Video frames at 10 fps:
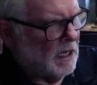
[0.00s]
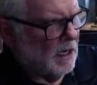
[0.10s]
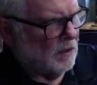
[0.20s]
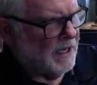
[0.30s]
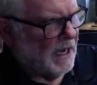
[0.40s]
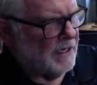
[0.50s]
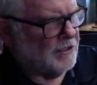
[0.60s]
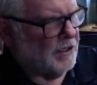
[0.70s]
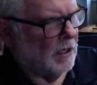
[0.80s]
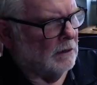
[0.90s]
Okay,
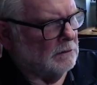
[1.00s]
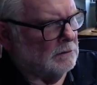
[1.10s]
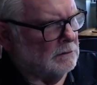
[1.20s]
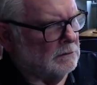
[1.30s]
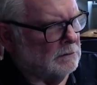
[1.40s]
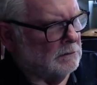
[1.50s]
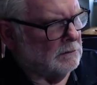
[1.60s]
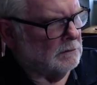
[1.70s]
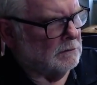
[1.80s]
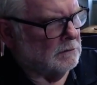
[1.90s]
so
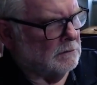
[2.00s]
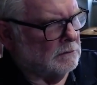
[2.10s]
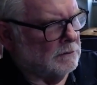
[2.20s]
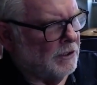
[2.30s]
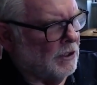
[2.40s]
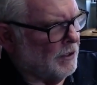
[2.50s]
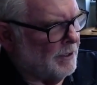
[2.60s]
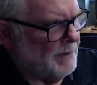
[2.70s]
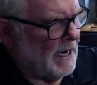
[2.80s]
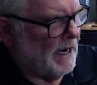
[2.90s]
you go to
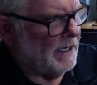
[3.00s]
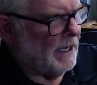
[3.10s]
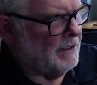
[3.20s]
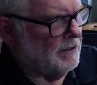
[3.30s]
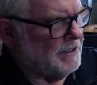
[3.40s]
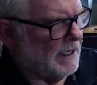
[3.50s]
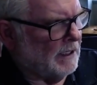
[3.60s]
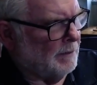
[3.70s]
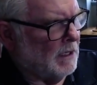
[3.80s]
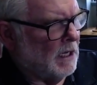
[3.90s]
the bank and you
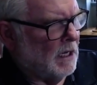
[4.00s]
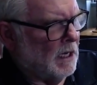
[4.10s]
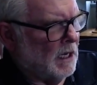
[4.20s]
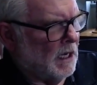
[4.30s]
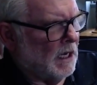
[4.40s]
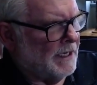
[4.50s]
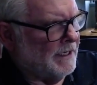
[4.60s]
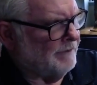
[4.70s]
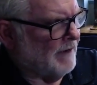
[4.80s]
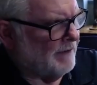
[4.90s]
tell them, I
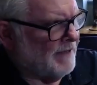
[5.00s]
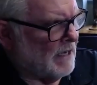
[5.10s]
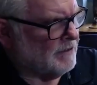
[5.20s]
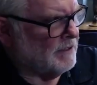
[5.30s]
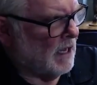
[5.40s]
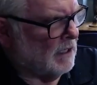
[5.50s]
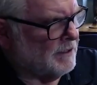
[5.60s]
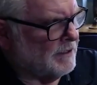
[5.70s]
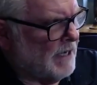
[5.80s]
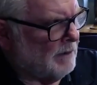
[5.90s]
need
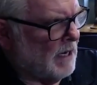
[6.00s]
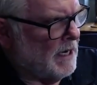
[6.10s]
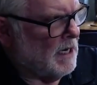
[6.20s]
$5,000, is that right?